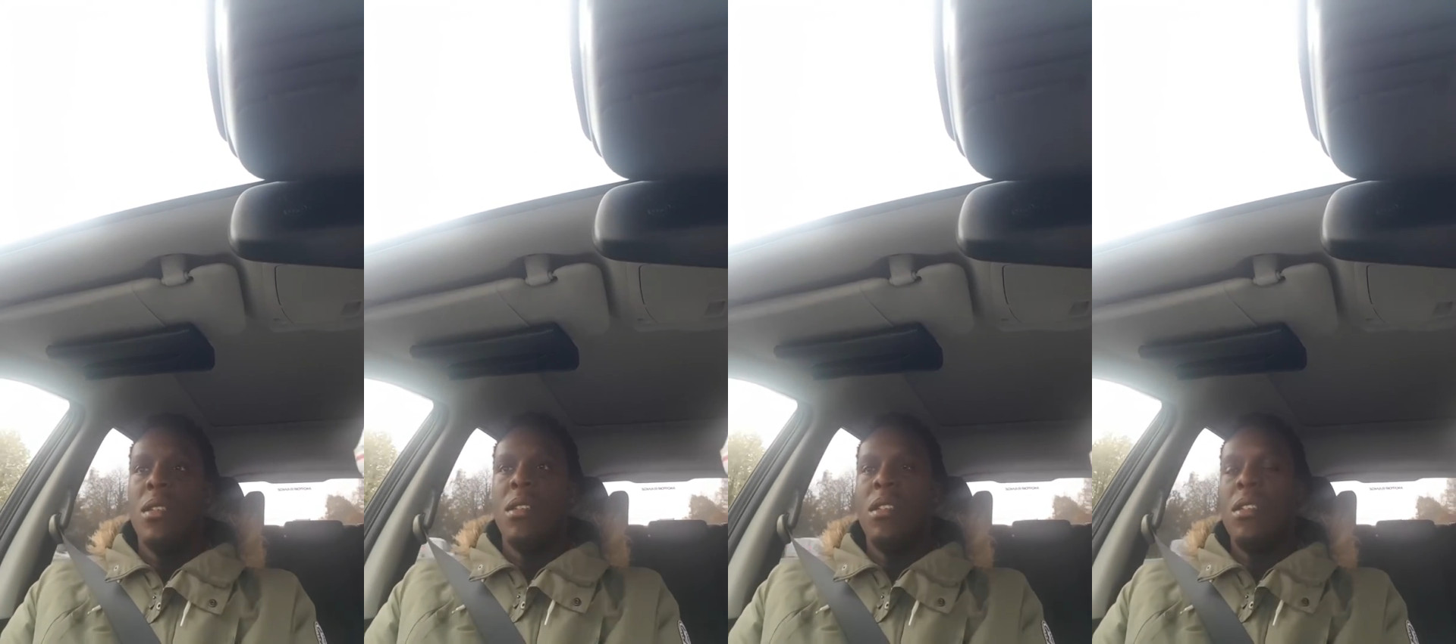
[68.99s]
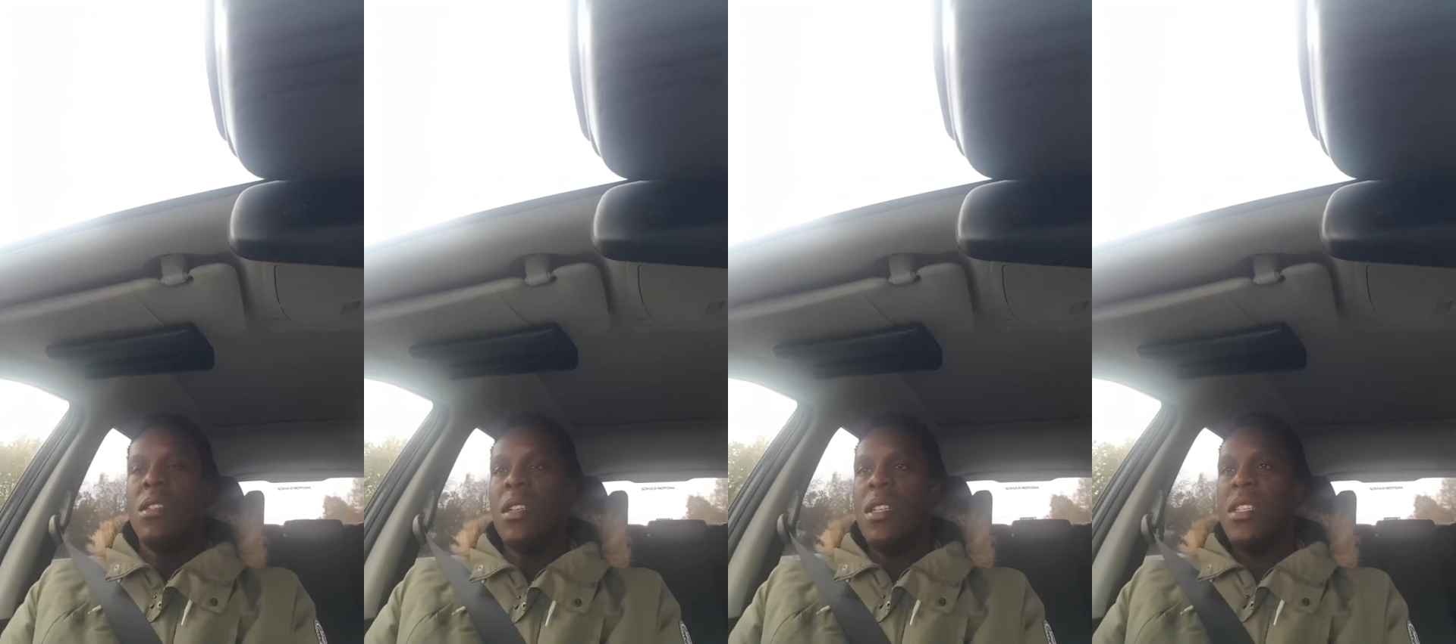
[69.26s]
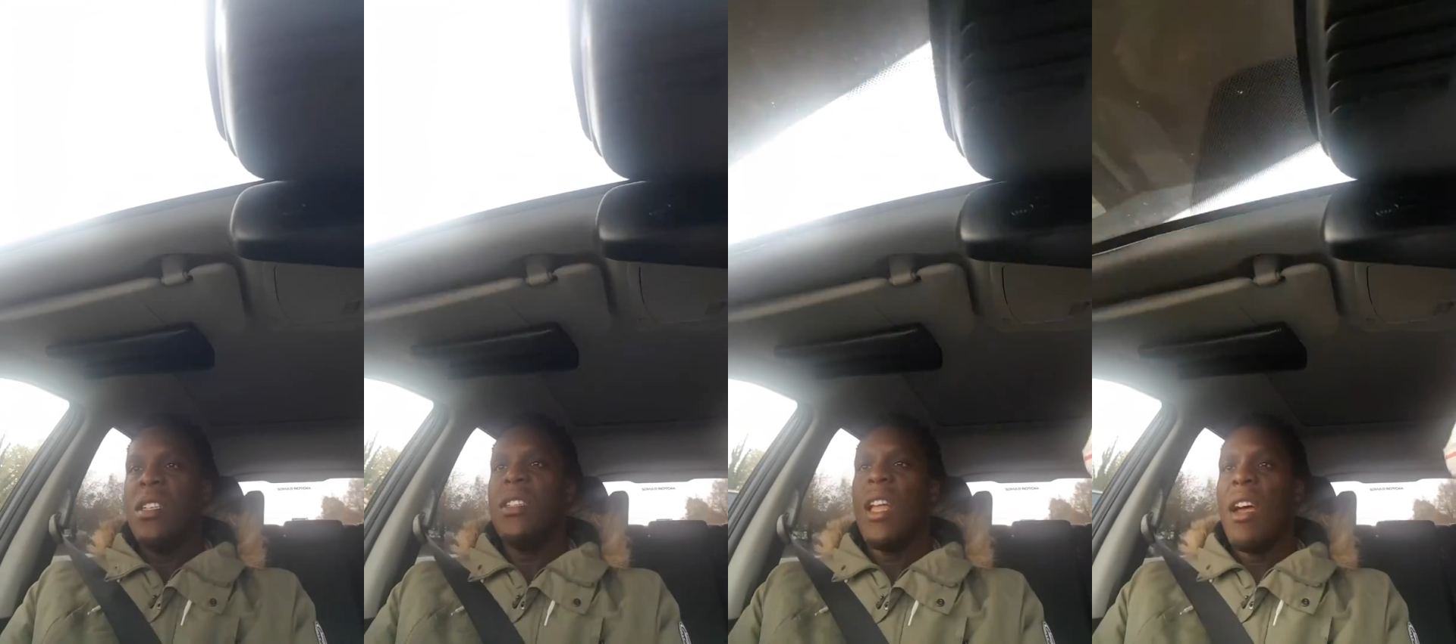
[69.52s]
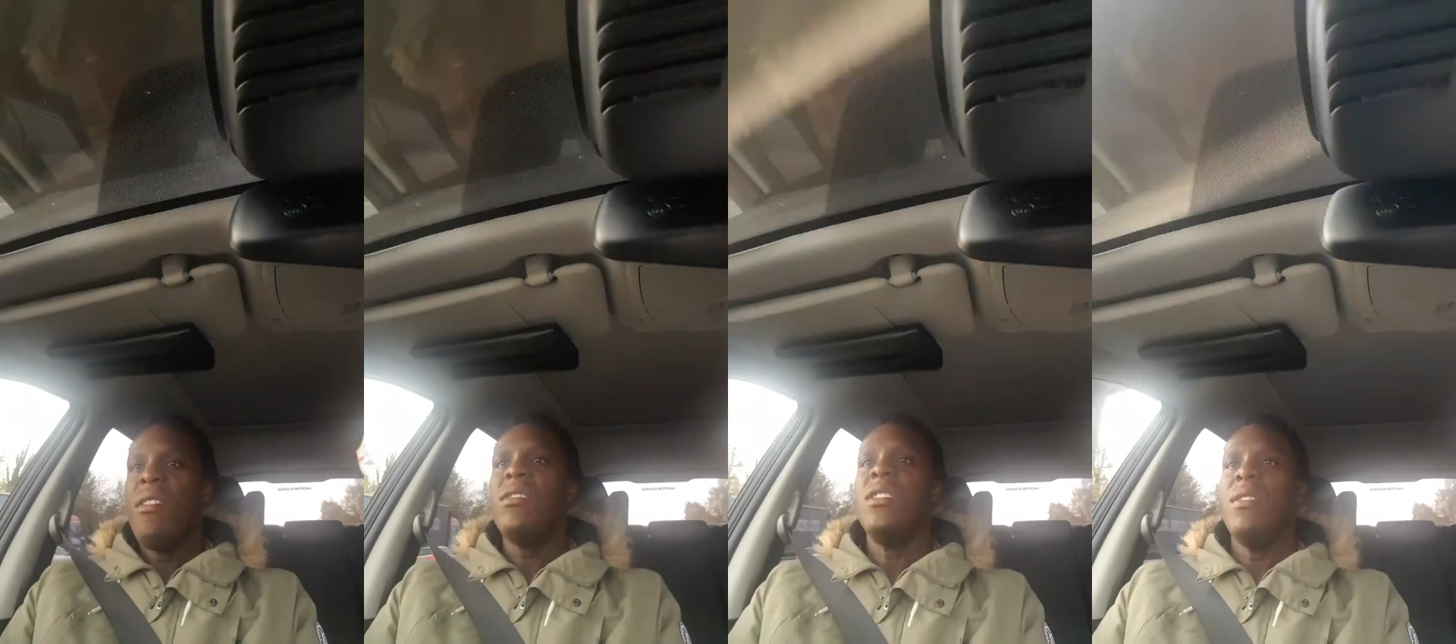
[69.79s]
a distinct
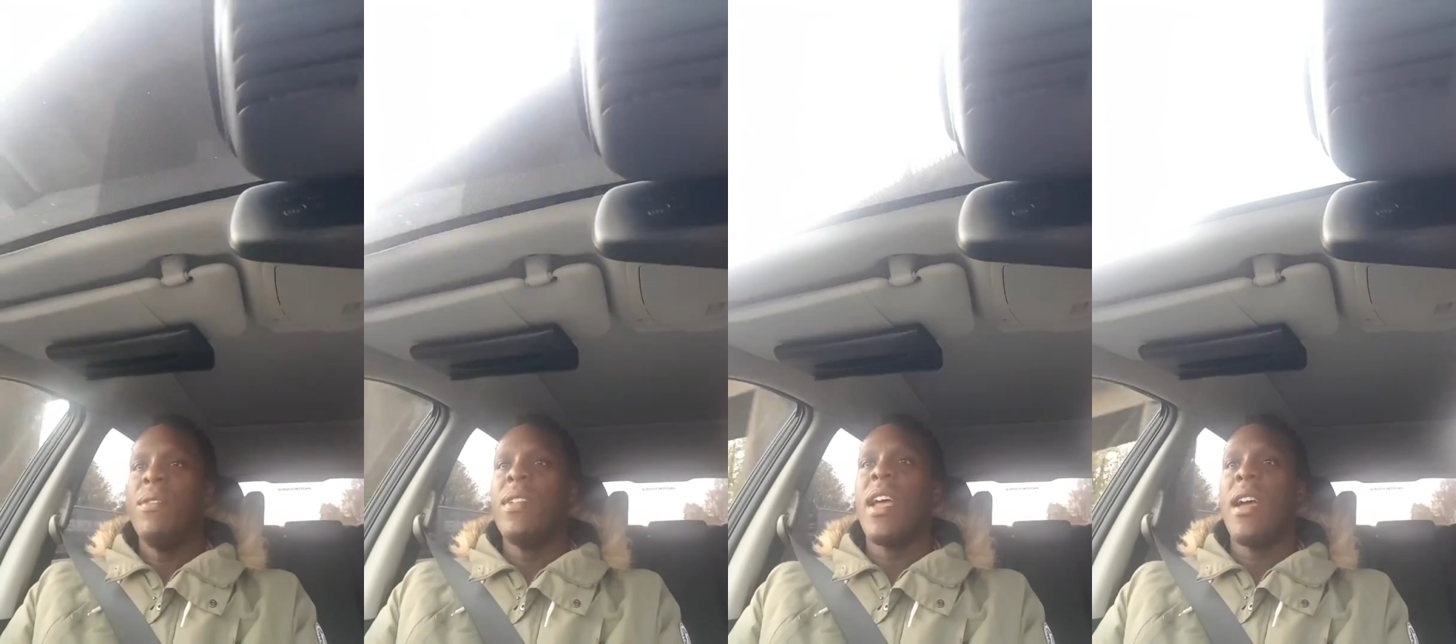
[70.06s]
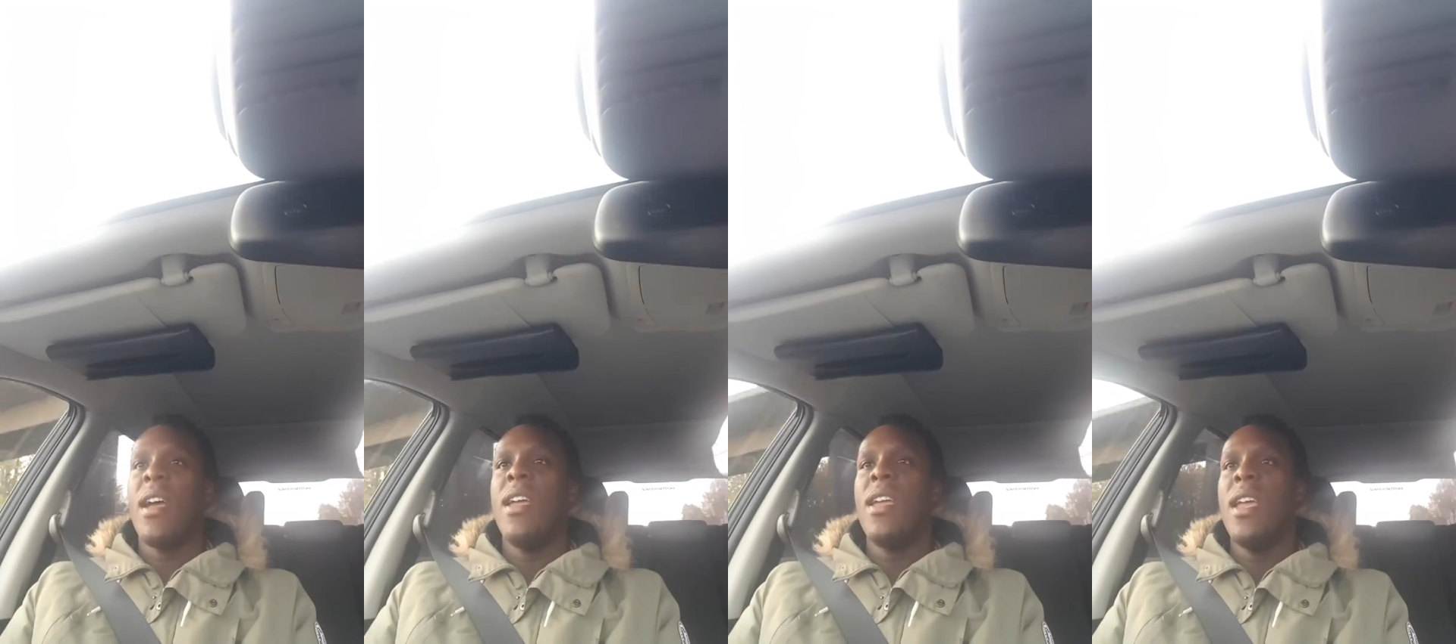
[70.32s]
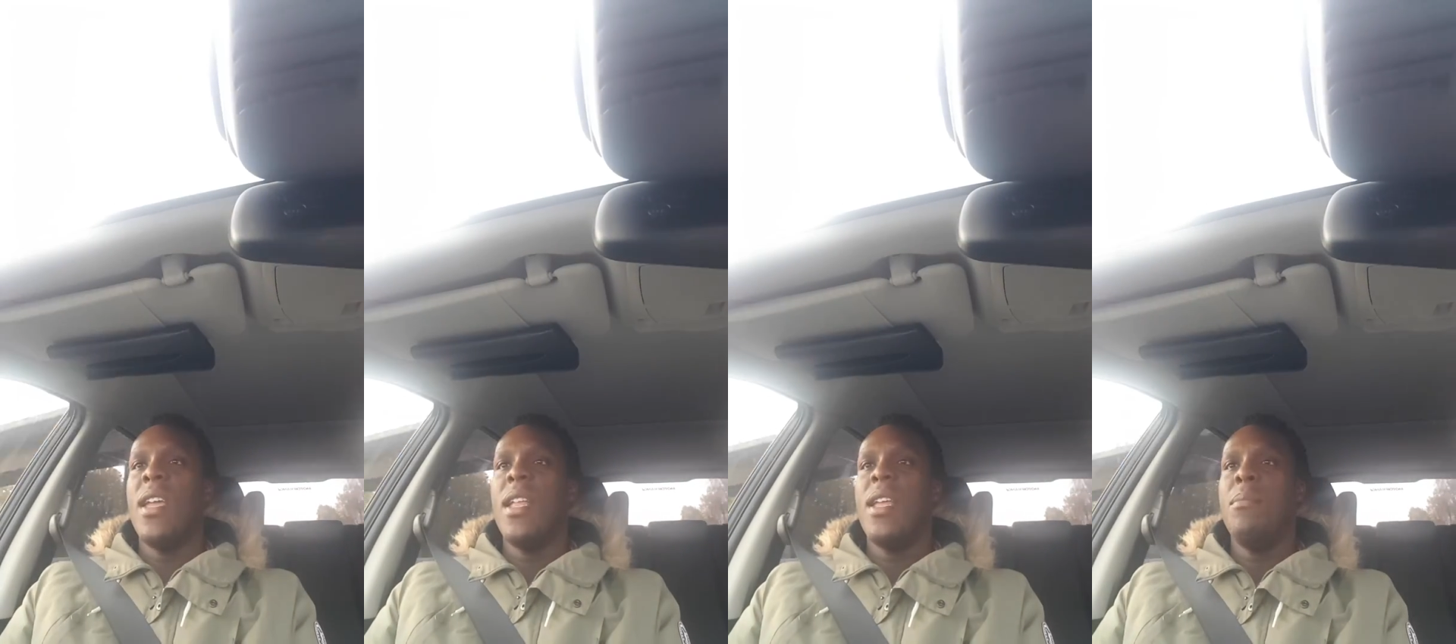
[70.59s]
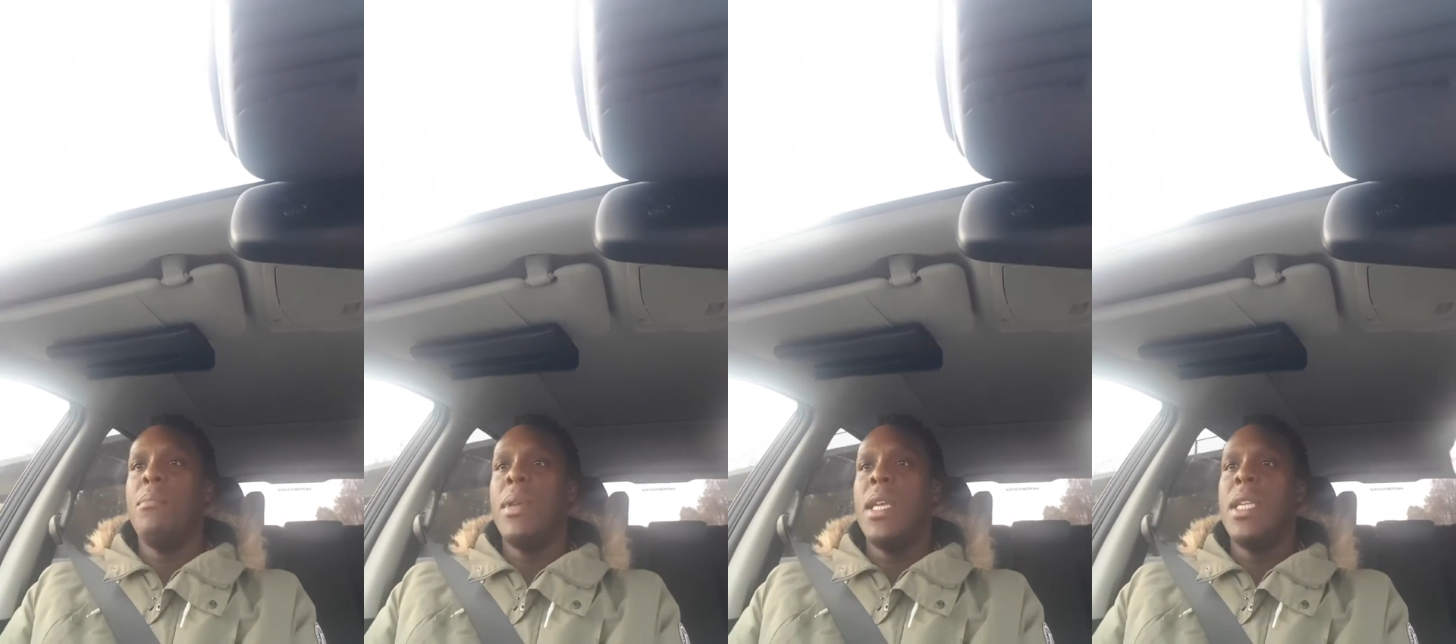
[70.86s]
narrative
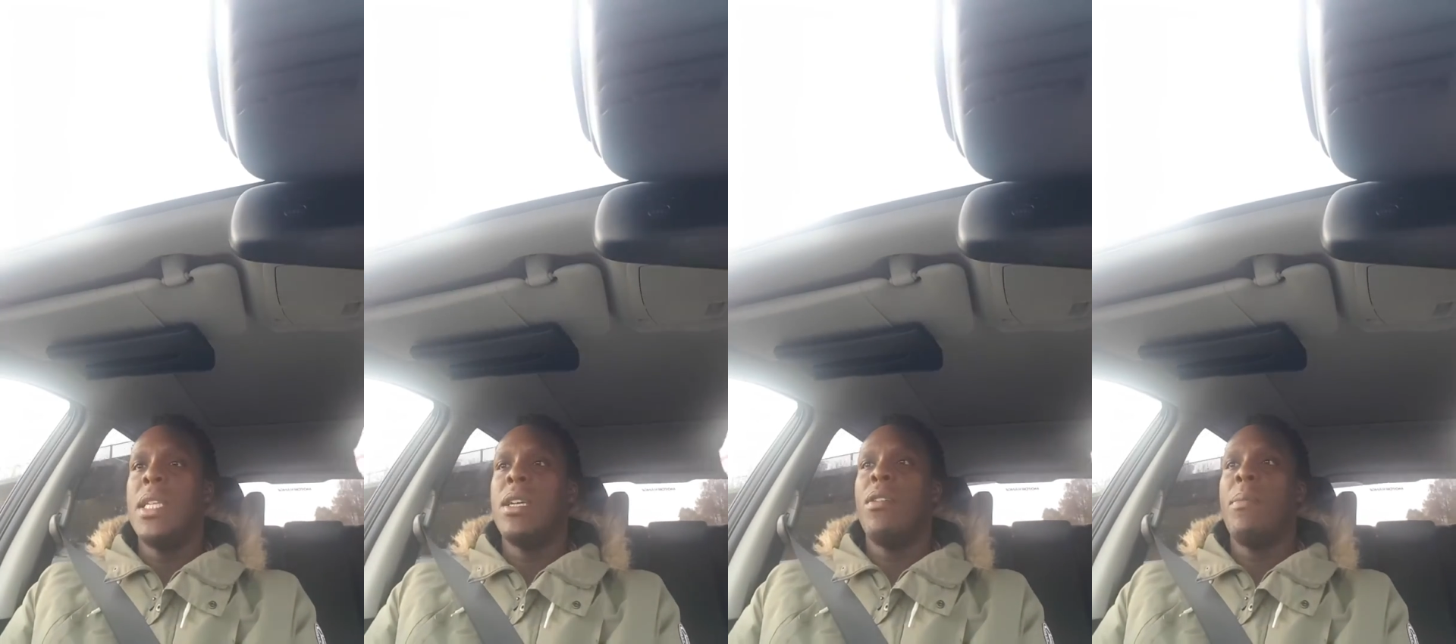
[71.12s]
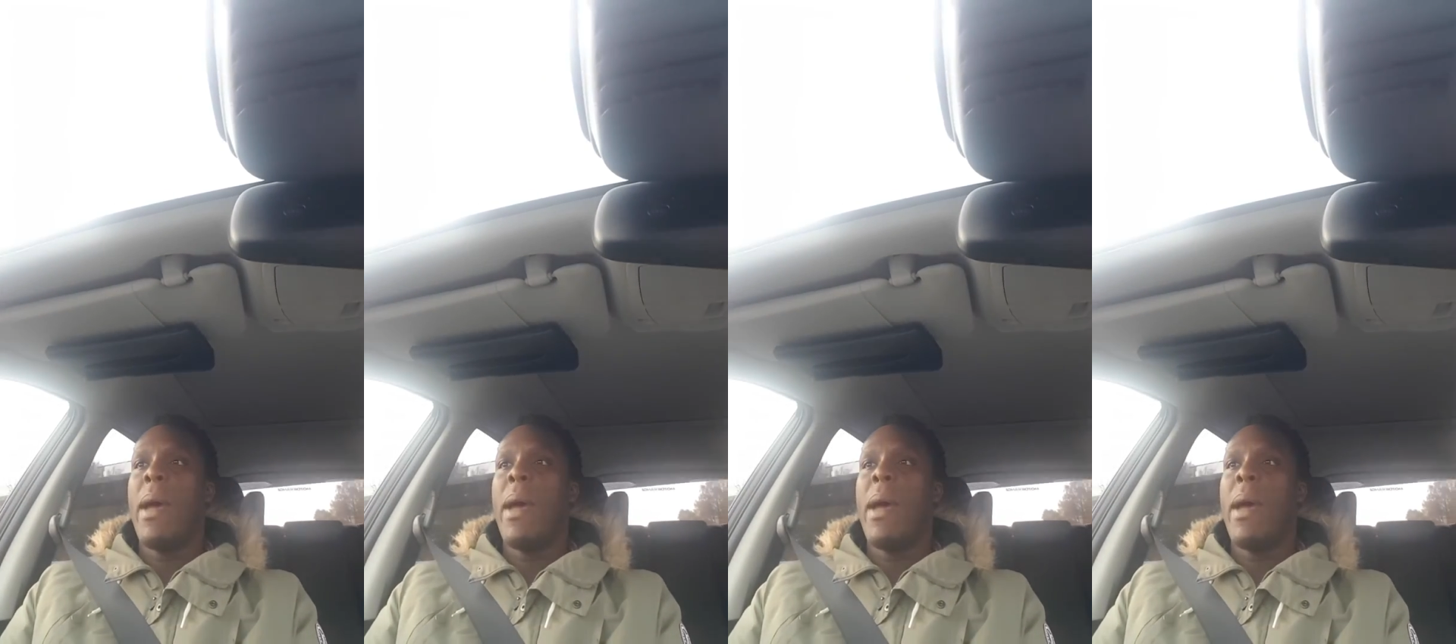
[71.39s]
in media